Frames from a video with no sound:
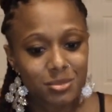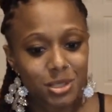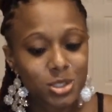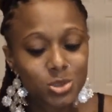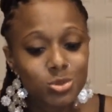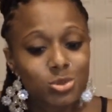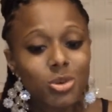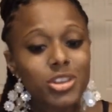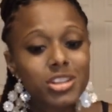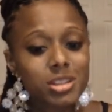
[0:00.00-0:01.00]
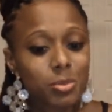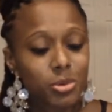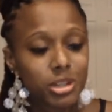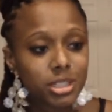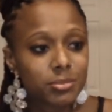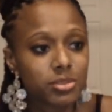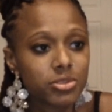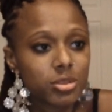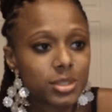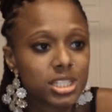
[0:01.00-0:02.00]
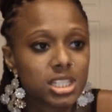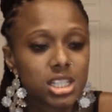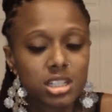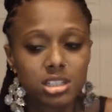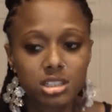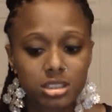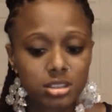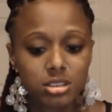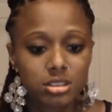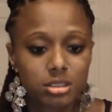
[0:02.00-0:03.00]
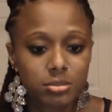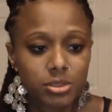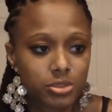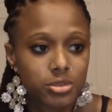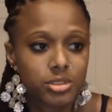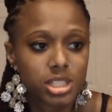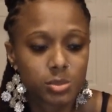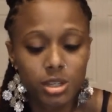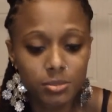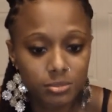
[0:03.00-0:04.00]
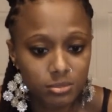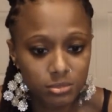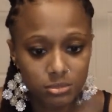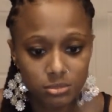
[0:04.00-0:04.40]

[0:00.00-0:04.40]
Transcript: Because you know there's a point before we sink, before we swim.